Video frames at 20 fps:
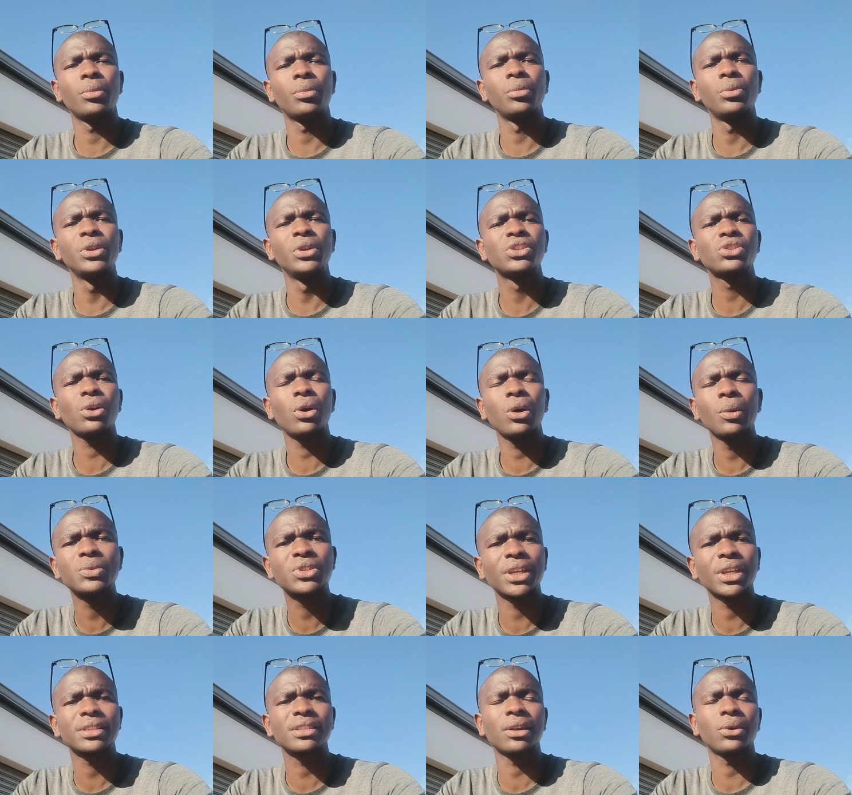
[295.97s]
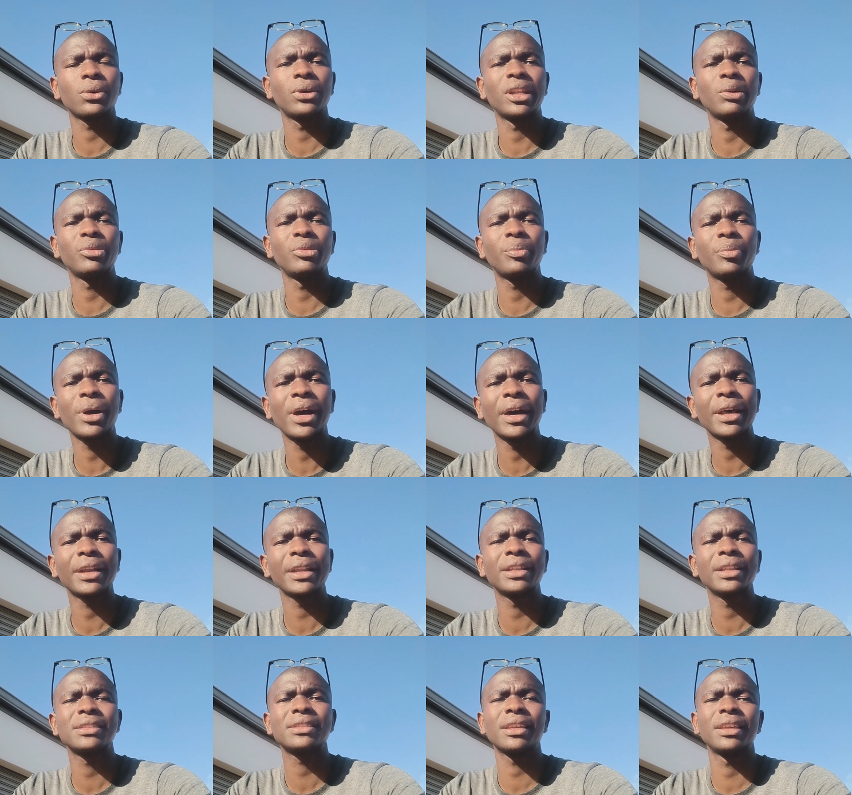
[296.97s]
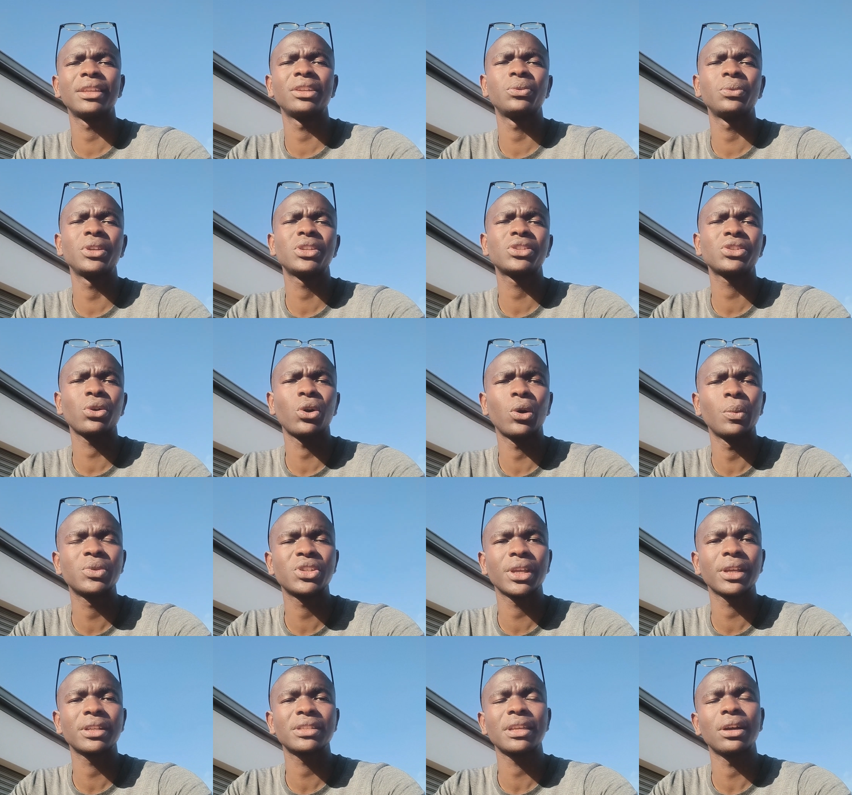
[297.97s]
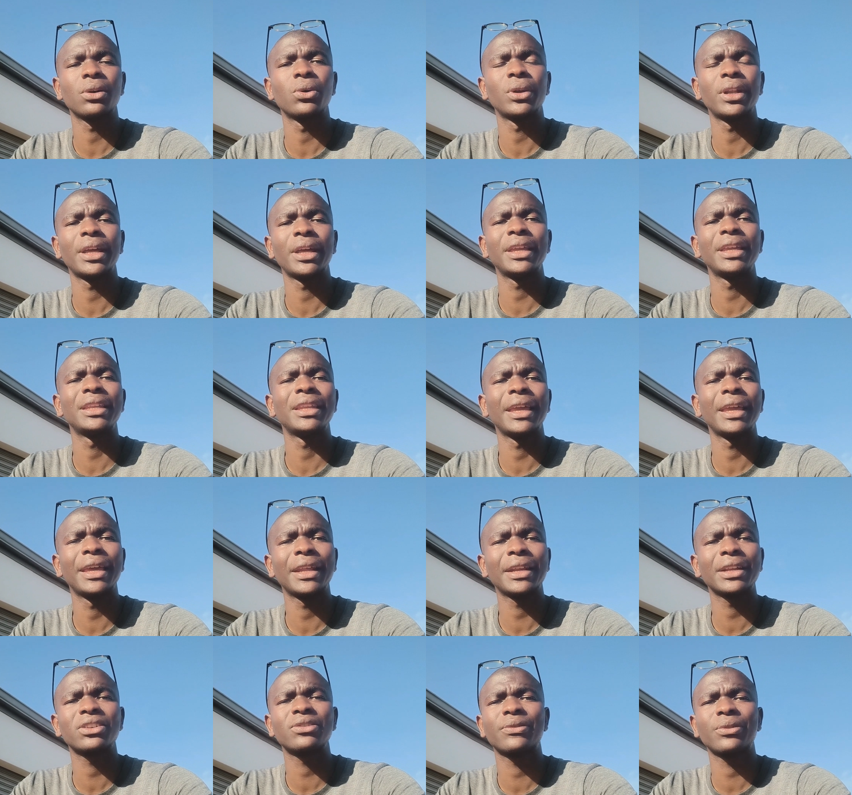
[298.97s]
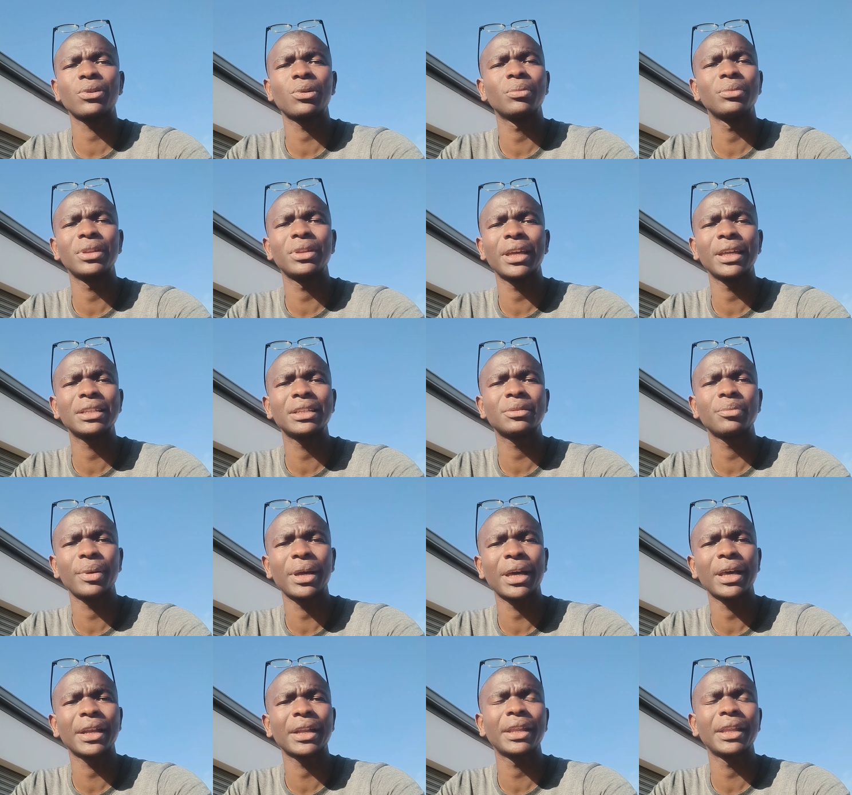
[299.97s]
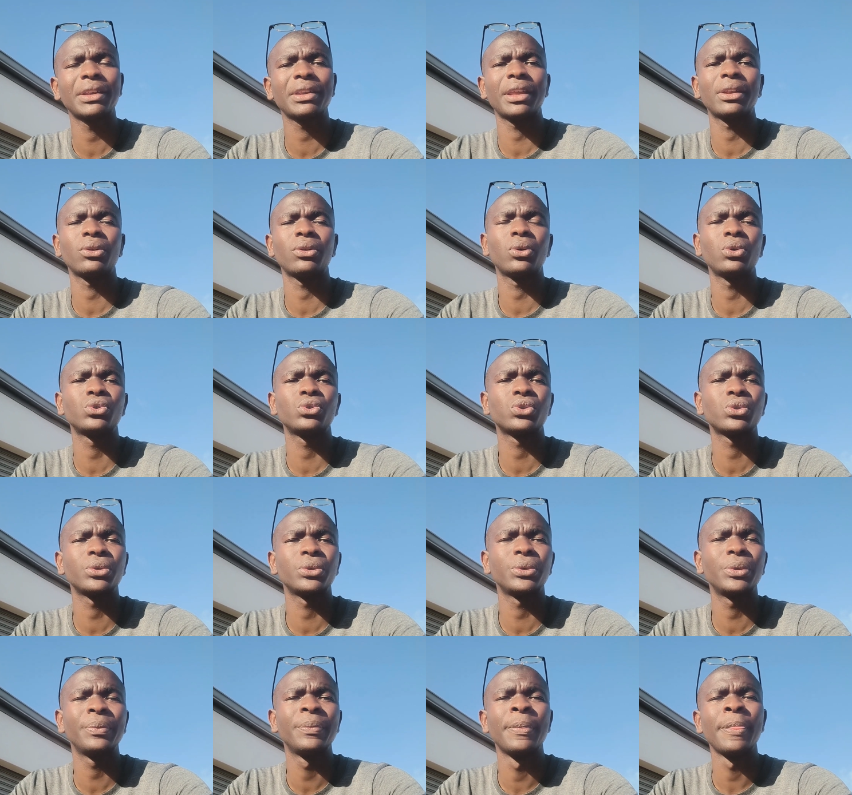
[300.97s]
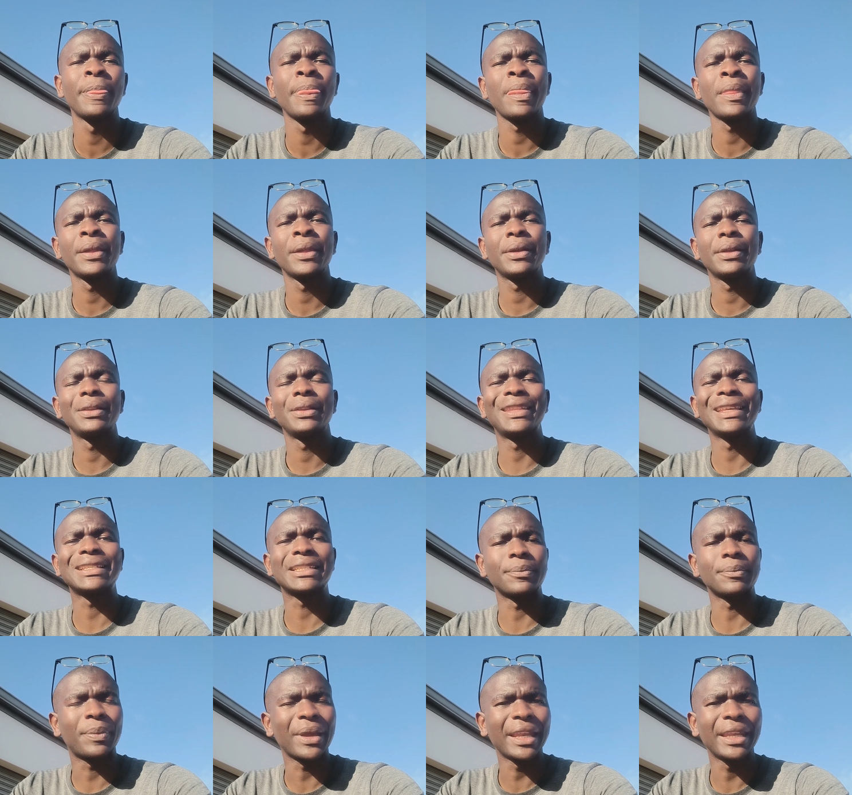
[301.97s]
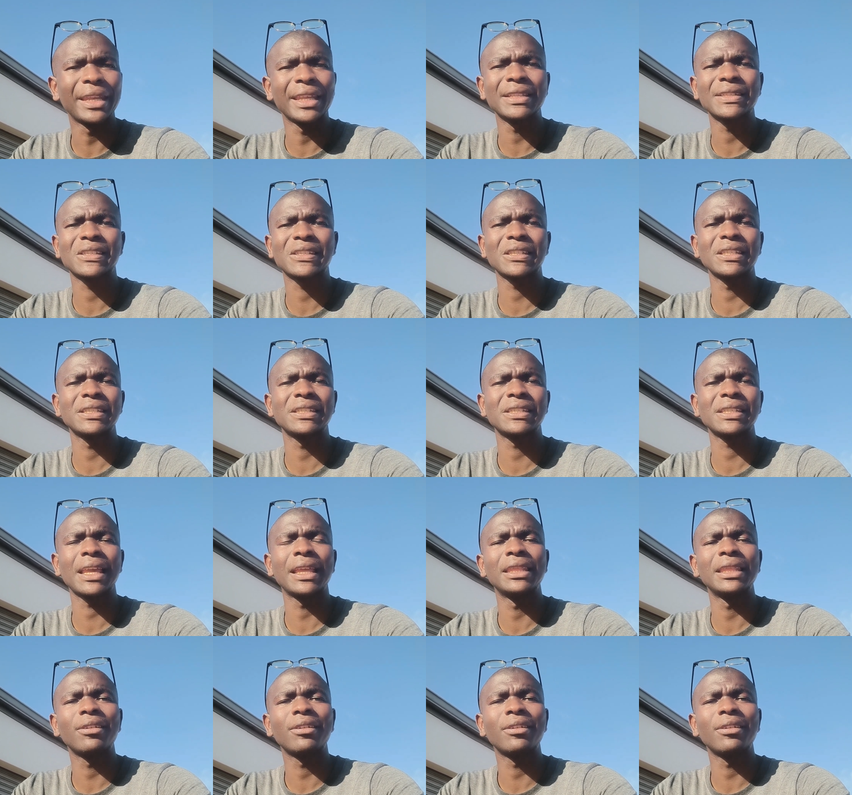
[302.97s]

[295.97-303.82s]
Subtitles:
which objects are going to be parents and which objects are going to inherit from that parent, and also the dependencies and the